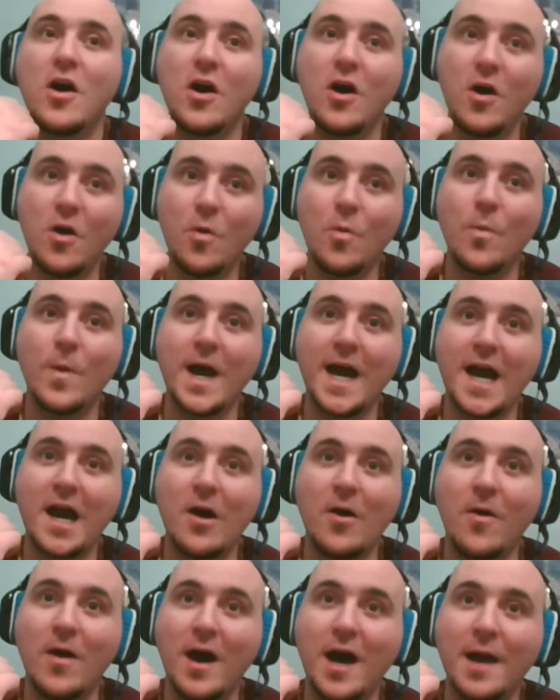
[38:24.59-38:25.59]
oh
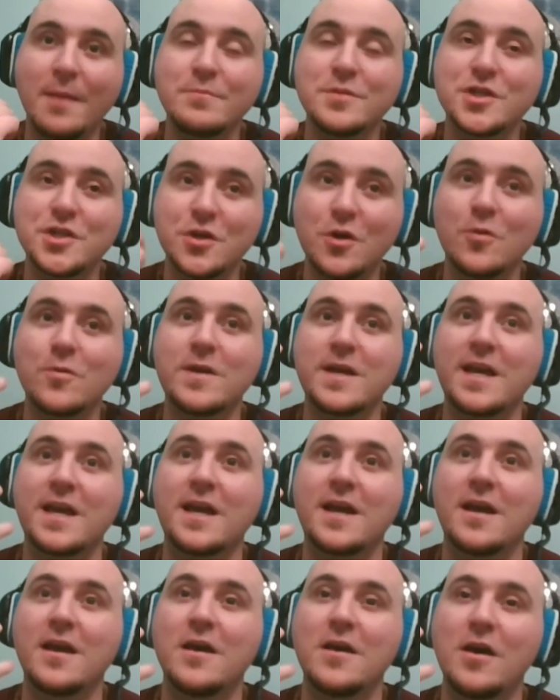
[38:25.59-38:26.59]
wow, I'm
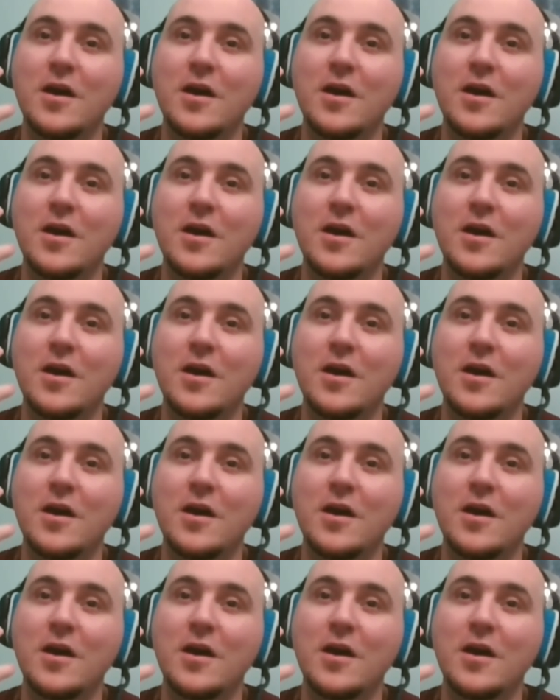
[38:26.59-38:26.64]
choking